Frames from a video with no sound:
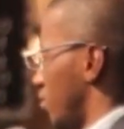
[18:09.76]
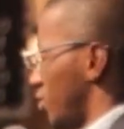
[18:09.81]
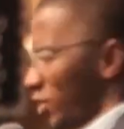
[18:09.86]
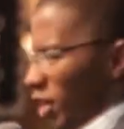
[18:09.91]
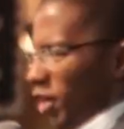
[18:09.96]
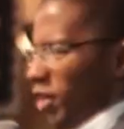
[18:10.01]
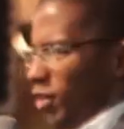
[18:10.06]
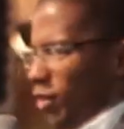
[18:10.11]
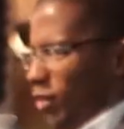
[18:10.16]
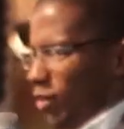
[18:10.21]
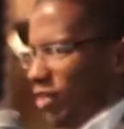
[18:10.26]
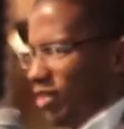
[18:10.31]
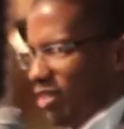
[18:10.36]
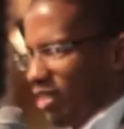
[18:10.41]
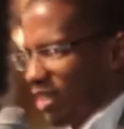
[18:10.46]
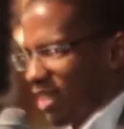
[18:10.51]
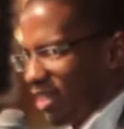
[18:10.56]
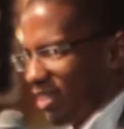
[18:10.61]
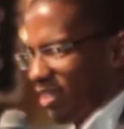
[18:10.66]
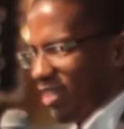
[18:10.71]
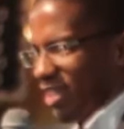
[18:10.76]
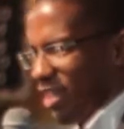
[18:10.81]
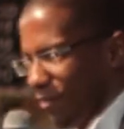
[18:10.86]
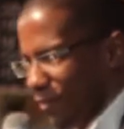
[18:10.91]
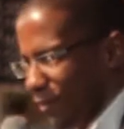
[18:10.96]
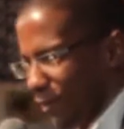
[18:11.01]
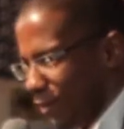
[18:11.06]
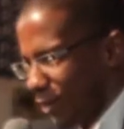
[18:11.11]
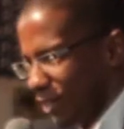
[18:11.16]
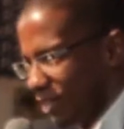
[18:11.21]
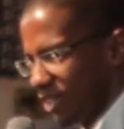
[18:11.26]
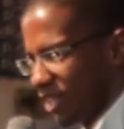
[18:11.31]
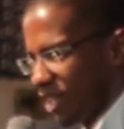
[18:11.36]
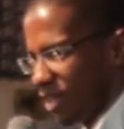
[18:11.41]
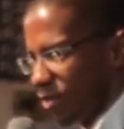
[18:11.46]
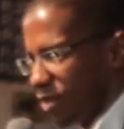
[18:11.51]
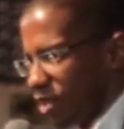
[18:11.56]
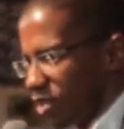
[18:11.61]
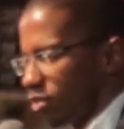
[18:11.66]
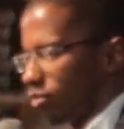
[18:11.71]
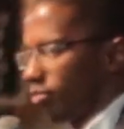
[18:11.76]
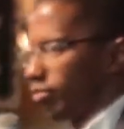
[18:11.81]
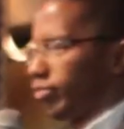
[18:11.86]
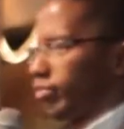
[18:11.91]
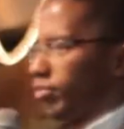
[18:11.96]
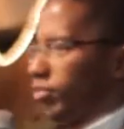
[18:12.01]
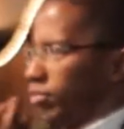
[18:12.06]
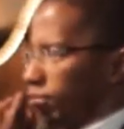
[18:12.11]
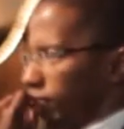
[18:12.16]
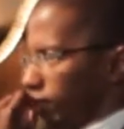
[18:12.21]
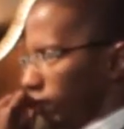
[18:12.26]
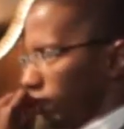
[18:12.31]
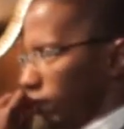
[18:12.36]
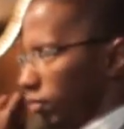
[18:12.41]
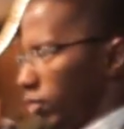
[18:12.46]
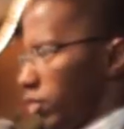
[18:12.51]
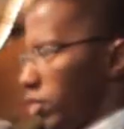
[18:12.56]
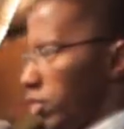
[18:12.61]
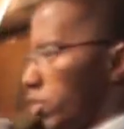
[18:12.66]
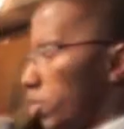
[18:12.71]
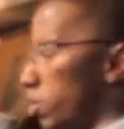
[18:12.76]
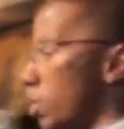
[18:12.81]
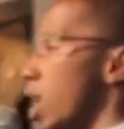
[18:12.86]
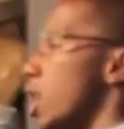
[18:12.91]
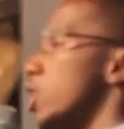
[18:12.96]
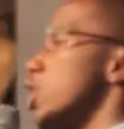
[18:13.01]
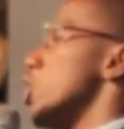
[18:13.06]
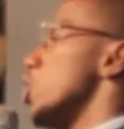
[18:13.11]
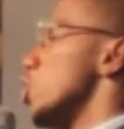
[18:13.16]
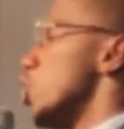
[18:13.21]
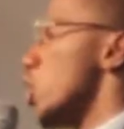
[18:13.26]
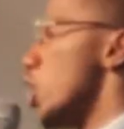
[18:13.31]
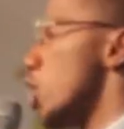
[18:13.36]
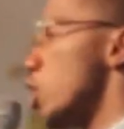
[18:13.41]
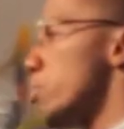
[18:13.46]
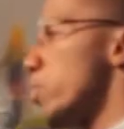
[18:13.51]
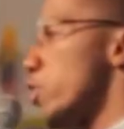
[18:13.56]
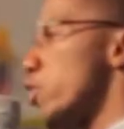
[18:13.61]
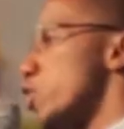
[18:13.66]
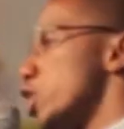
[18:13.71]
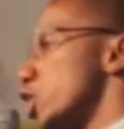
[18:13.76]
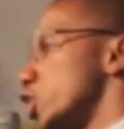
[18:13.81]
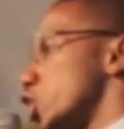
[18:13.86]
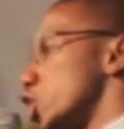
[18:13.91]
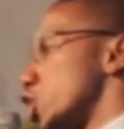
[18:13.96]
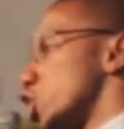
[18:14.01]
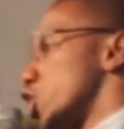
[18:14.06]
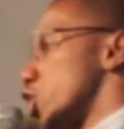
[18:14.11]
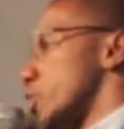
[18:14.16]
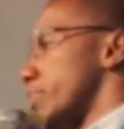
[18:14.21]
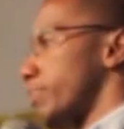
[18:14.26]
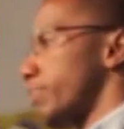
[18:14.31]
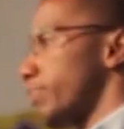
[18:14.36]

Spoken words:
Don't answer that. Never answer that question. Just, well, I need to do a little bit of research.